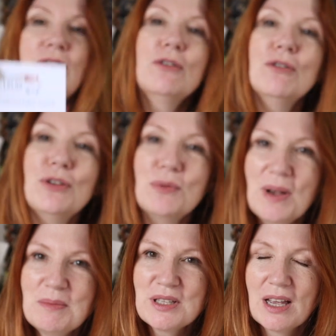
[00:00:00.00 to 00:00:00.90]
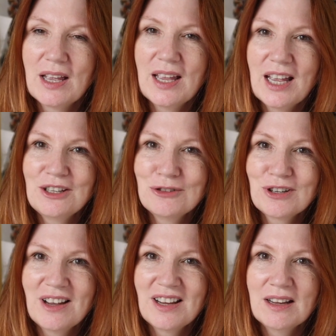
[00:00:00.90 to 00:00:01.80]
you're on the website and you're
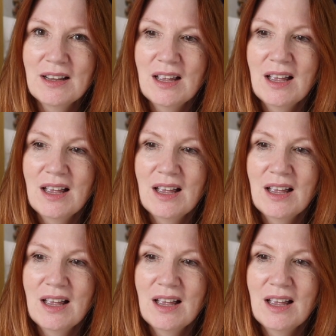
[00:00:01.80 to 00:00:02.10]
going,